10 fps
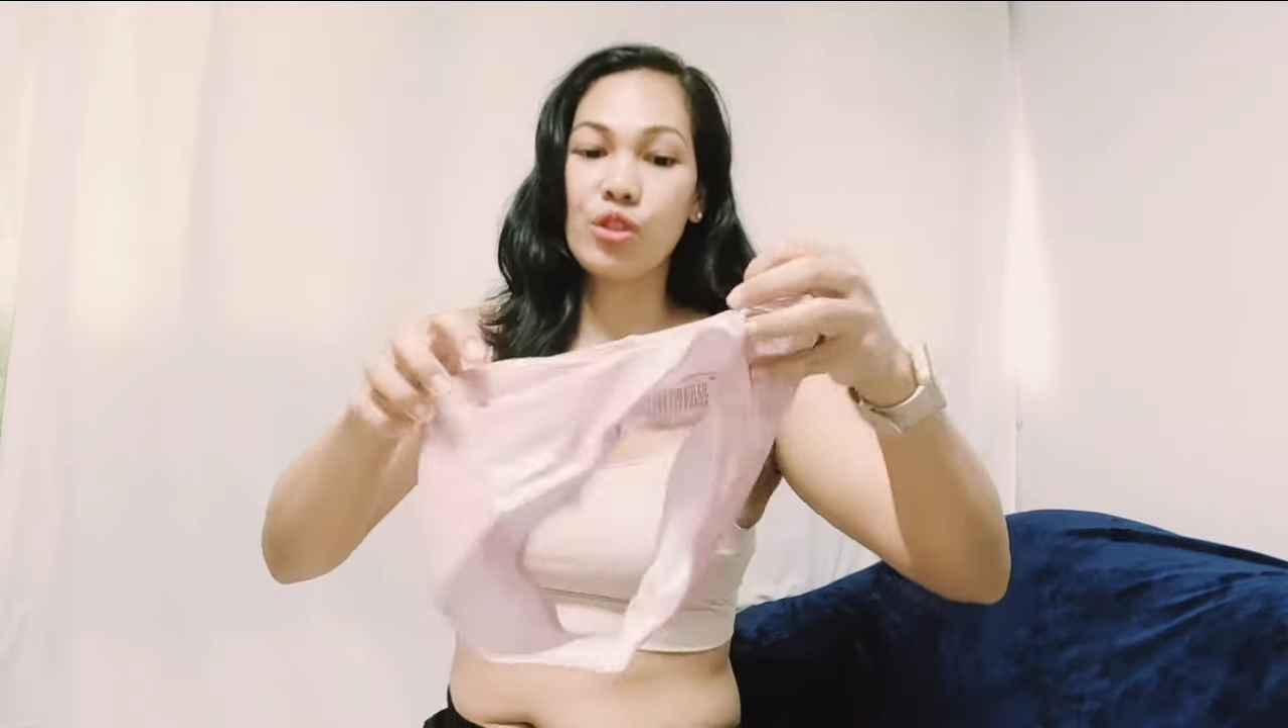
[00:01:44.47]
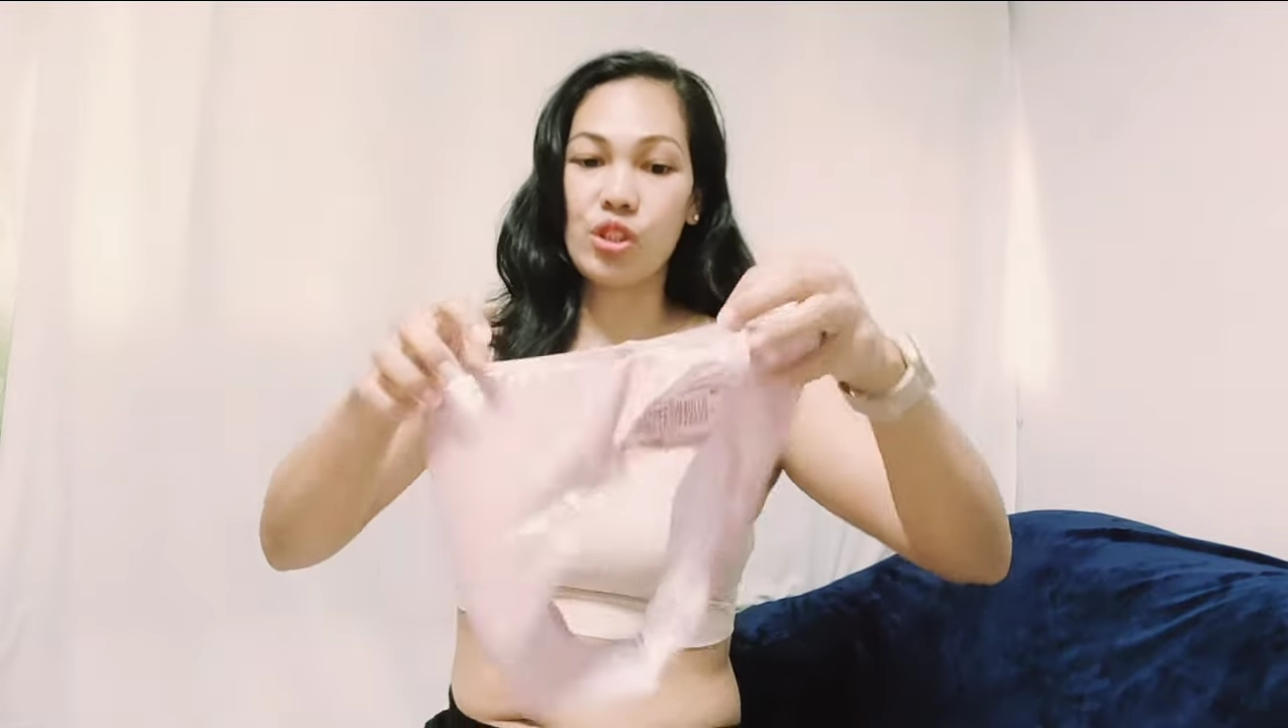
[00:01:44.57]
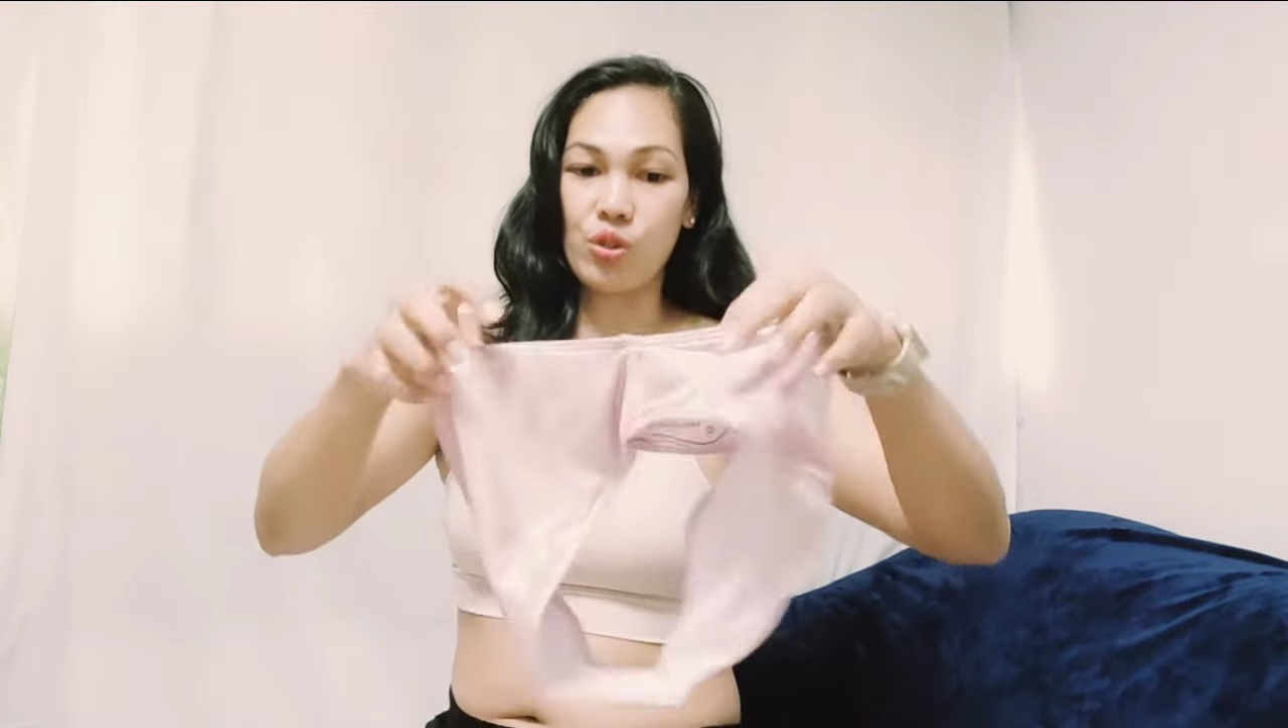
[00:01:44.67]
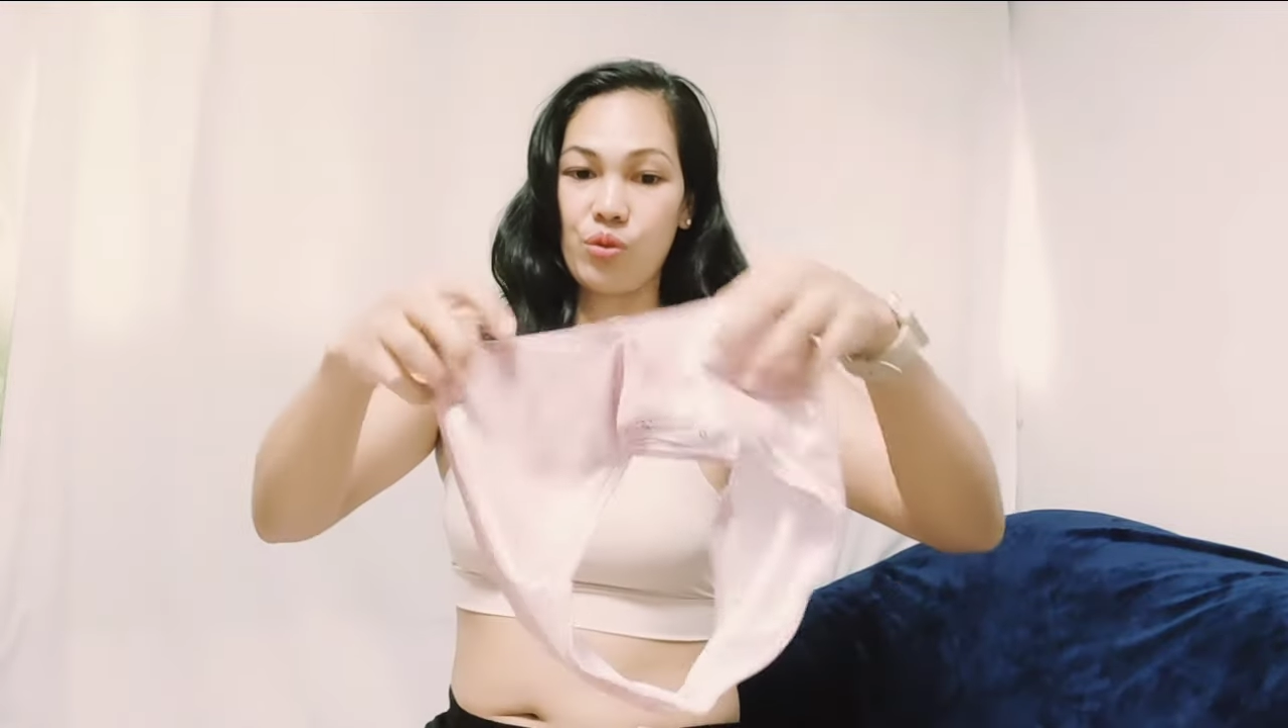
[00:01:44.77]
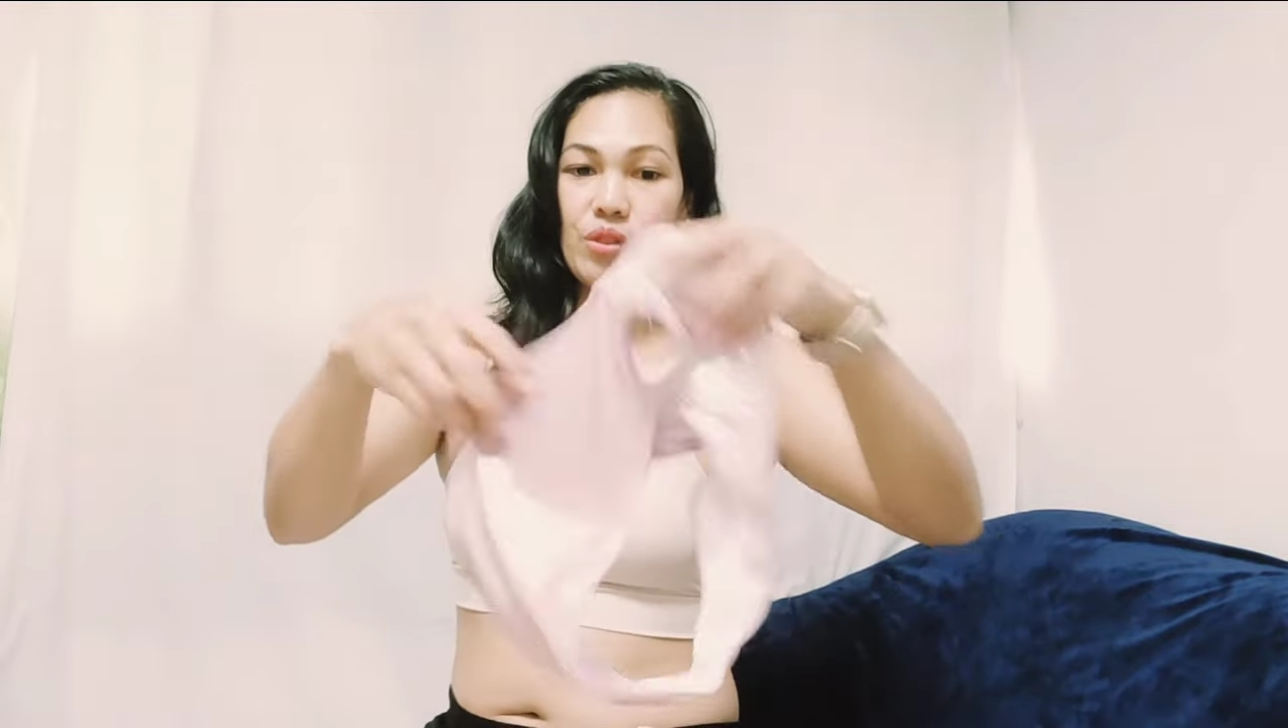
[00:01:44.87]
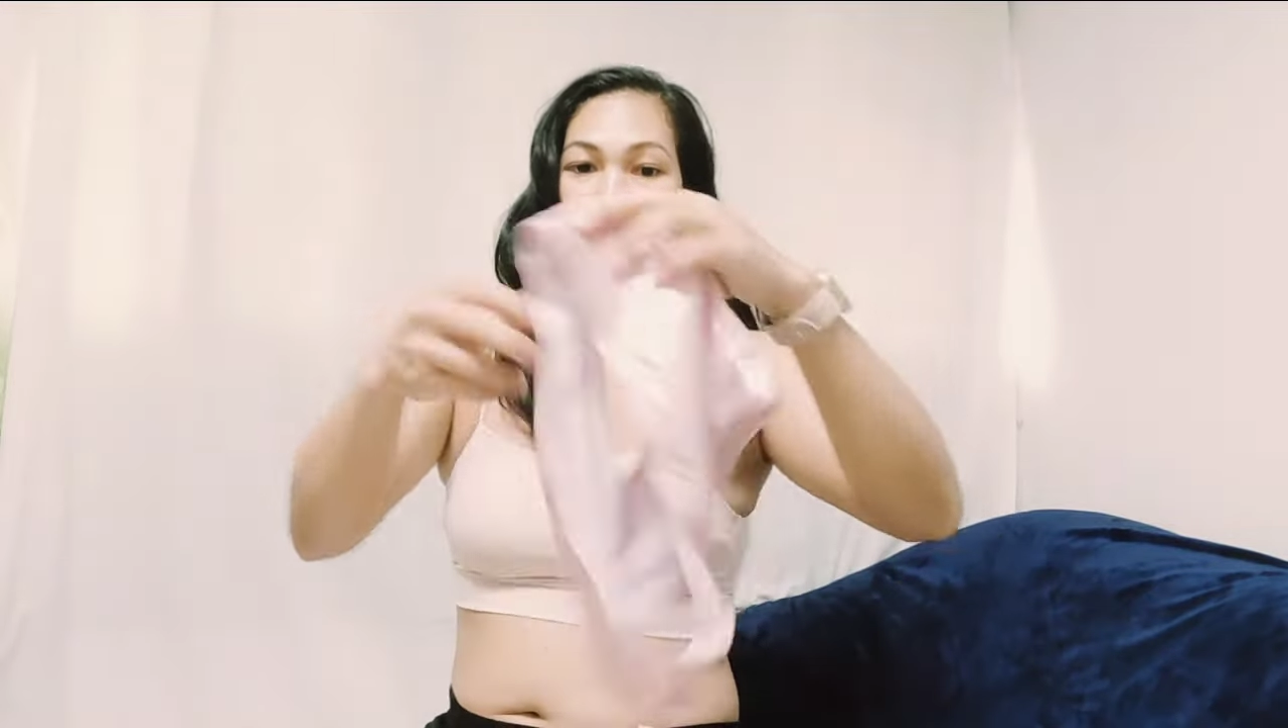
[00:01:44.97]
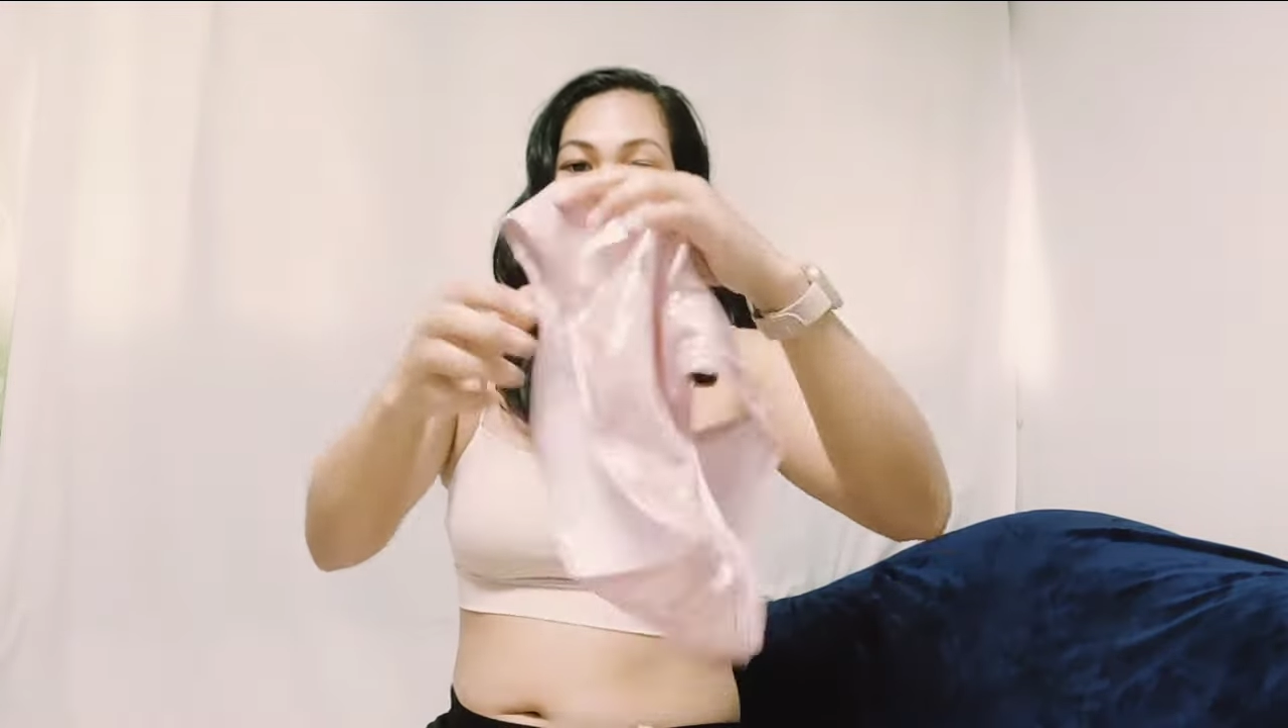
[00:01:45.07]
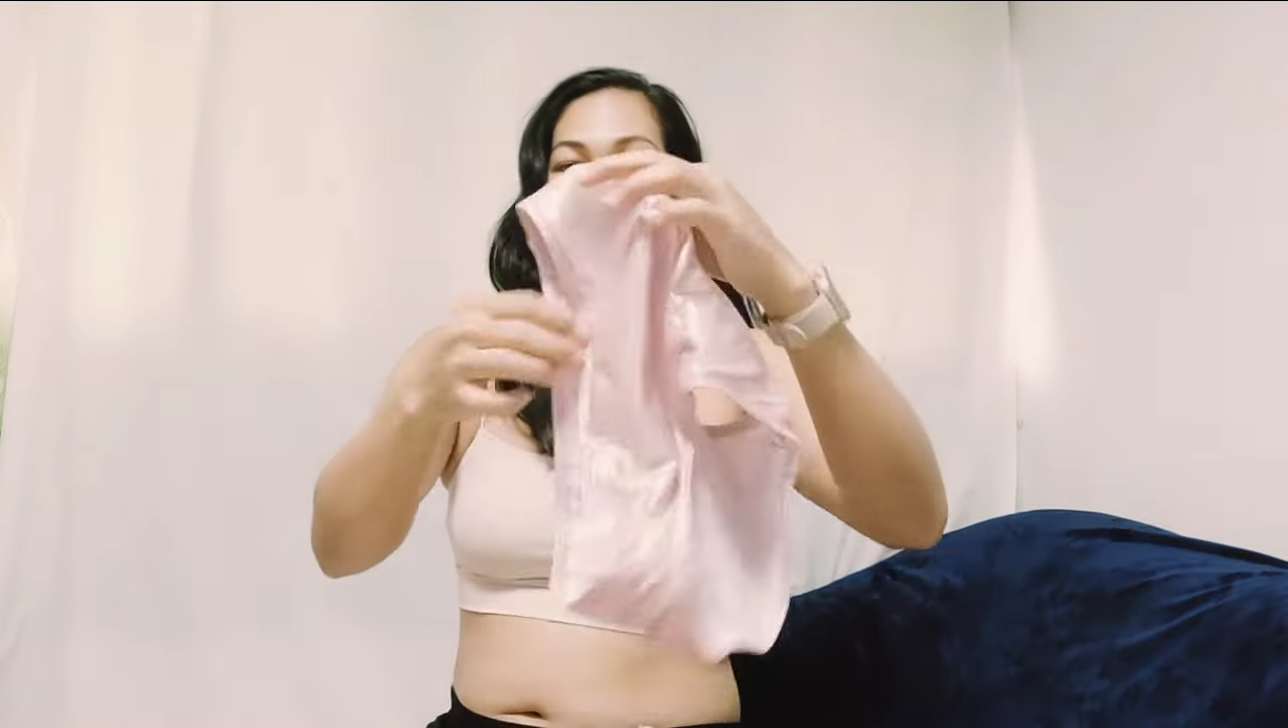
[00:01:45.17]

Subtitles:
cute.